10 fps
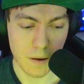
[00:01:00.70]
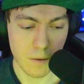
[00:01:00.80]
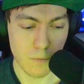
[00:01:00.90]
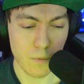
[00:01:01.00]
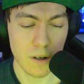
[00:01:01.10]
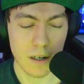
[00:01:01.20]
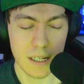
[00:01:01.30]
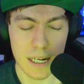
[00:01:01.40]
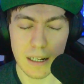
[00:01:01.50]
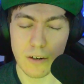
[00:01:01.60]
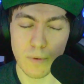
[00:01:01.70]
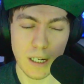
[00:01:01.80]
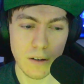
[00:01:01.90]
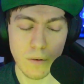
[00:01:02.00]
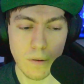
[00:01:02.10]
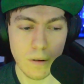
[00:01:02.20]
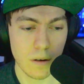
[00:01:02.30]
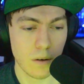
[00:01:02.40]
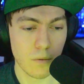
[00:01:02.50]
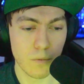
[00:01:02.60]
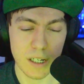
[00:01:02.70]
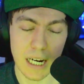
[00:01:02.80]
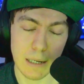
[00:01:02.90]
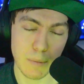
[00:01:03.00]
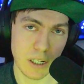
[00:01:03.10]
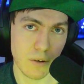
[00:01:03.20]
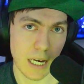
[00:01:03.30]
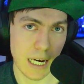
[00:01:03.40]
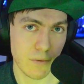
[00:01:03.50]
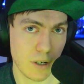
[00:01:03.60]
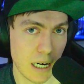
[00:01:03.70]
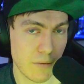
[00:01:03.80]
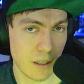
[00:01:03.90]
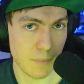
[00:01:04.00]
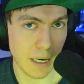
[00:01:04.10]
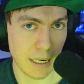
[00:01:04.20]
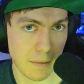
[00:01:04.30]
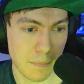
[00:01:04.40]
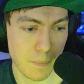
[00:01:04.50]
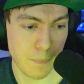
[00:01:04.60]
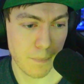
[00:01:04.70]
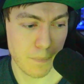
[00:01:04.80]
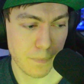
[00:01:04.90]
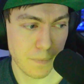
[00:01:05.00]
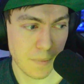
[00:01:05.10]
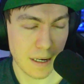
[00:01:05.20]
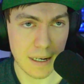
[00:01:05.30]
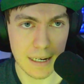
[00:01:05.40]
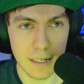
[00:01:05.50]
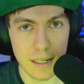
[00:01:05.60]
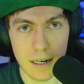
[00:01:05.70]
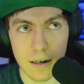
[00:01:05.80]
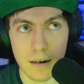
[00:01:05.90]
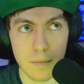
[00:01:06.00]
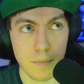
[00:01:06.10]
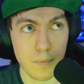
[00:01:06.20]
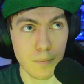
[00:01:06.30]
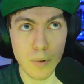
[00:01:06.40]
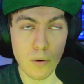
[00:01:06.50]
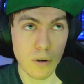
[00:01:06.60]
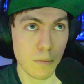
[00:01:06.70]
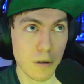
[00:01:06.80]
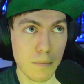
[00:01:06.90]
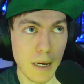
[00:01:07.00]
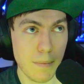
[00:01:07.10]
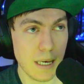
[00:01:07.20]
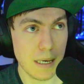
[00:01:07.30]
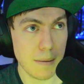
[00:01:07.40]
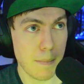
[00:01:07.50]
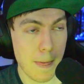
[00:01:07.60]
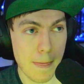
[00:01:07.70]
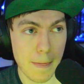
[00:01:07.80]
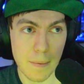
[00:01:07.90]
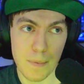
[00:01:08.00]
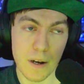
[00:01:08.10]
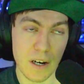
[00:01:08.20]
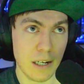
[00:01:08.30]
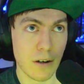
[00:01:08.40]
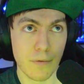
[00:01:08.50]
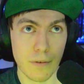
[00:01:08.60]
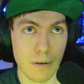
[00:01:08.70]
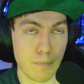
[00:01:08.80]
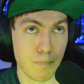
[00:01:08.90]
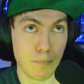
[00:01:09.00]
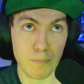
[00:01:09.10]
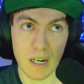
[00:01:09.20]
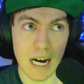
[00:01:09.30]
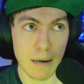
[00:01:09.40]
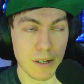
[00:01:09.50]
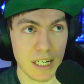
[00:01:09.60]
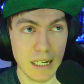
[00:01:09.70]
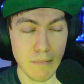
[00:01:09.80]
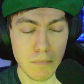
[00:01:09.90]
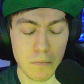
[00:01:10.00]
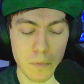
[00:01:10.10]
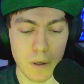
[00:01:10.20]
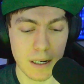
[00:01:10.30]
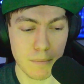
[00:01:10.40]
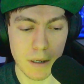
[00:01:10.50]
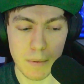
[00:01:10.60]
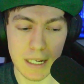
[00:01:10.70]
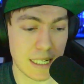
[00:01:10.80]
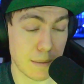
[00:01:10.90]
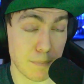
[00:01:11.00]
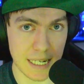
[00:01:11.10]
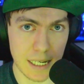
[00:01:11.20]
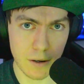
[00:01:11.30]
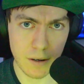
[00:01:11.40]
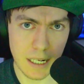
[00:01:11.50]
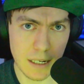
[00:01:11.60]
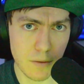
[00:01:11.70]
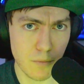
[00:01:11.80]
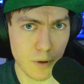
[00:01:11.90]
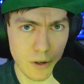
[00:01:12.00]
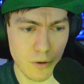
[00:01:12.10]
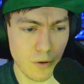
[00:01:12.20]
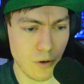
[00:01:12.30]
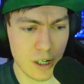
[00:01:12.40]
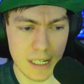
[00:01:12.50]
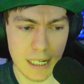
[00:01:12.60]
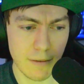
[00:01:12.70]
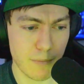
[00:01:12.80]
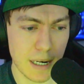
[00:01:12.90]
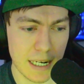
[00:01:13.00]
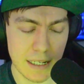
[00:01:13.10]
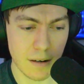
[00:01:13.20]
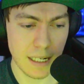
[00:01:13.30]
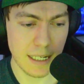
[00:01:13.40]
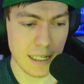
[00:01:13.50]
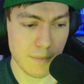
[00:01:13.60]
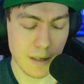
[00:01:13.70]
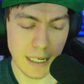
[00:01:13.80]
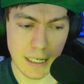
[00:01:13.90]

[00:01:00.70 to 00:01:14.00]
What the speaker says: What is their lead weak to? What typings do they have to cover in the back? Is their Pokemon maybe the lead of a common team? Right? Maybe it's a Bastion lead. What do you usually see with Bastion leads in the back?